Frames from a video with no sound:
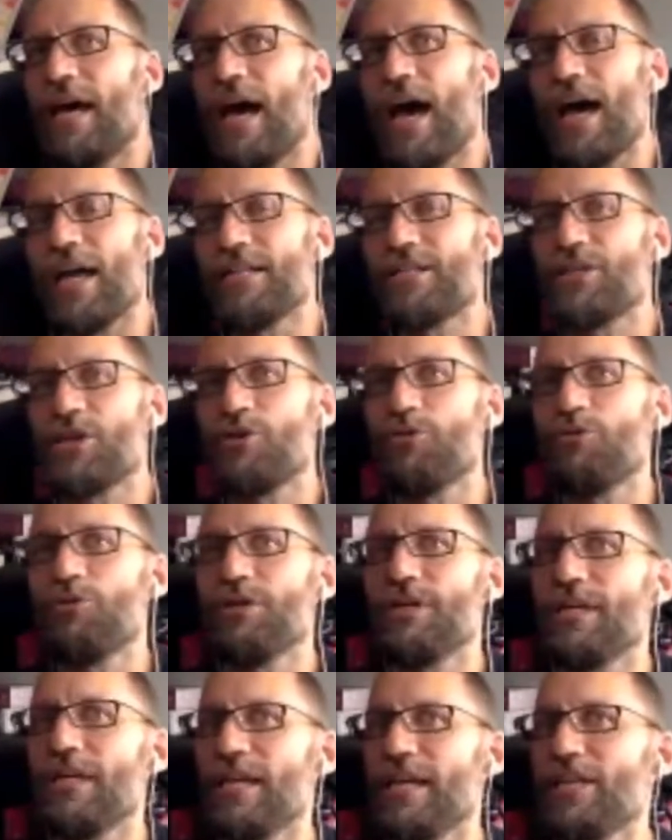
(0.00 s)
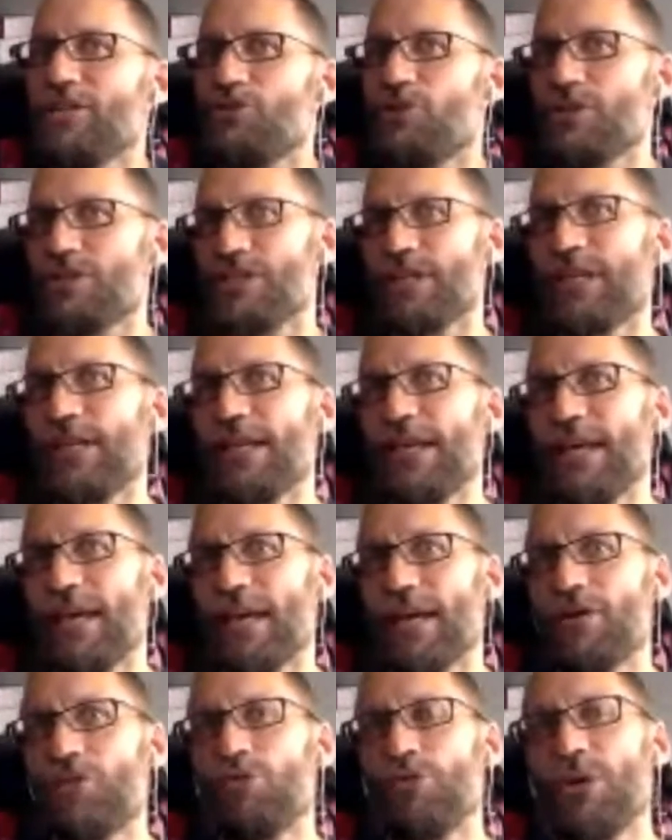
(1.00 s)
And so interestingly
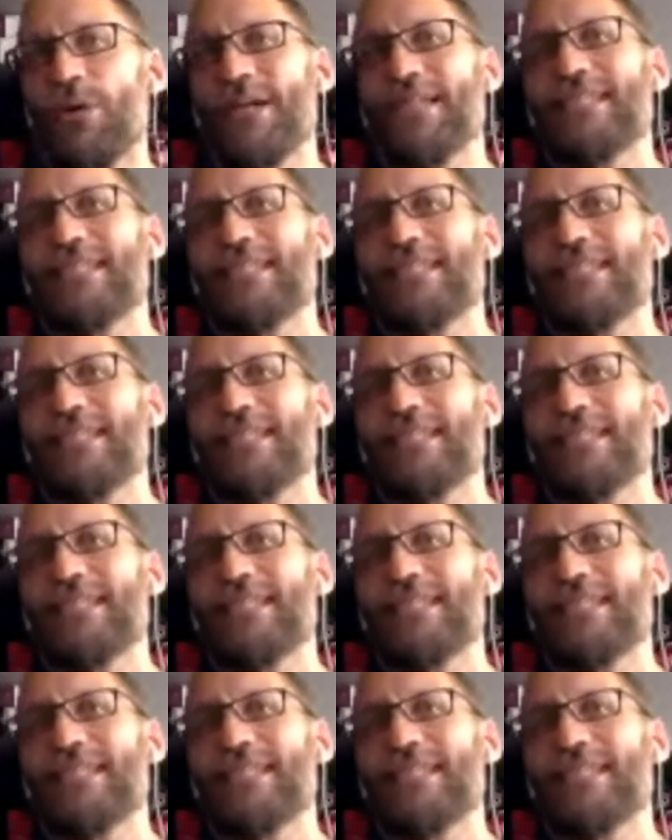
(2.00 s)
here, although it